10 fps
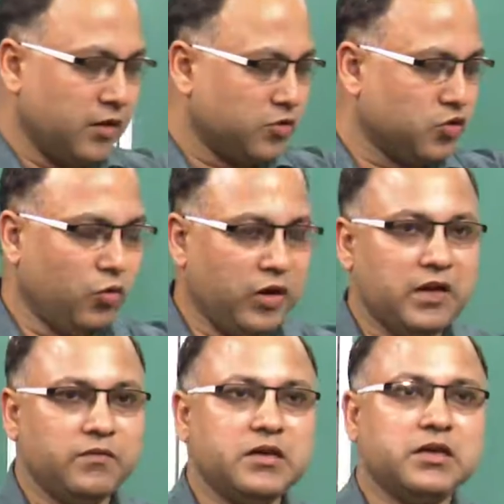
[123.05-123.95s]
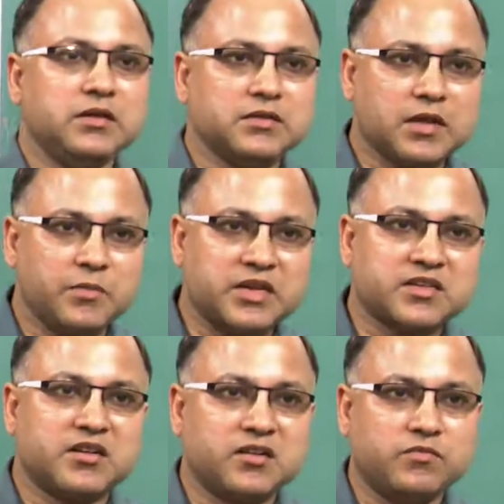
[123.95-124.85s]
So, whenever some
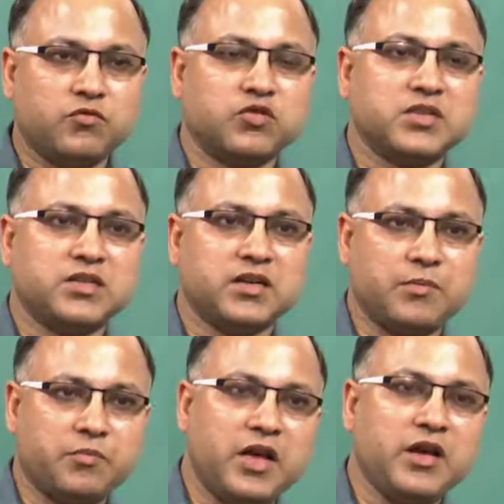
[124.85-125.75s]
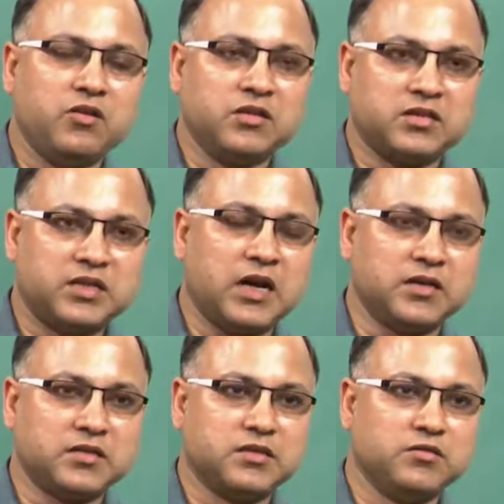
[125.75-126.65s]
external forces are applied on the
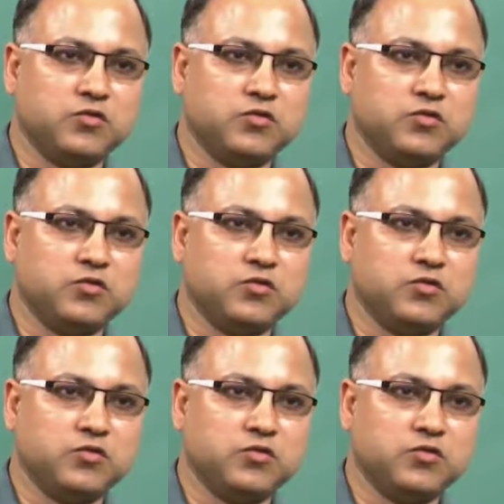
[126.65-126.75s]
truss,